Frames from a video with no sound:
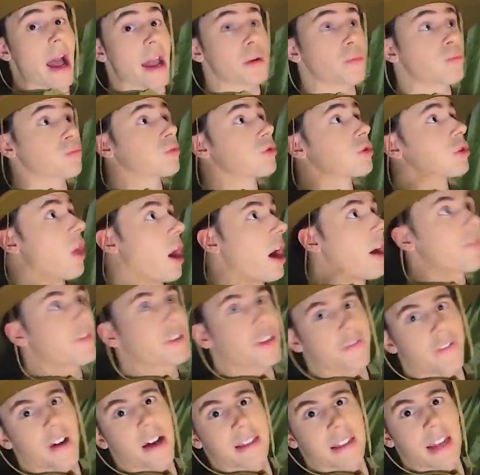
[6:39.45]
I
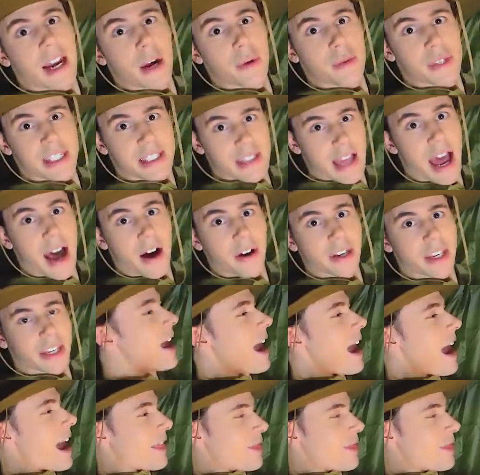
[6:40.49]
loved the fact that I was Italian.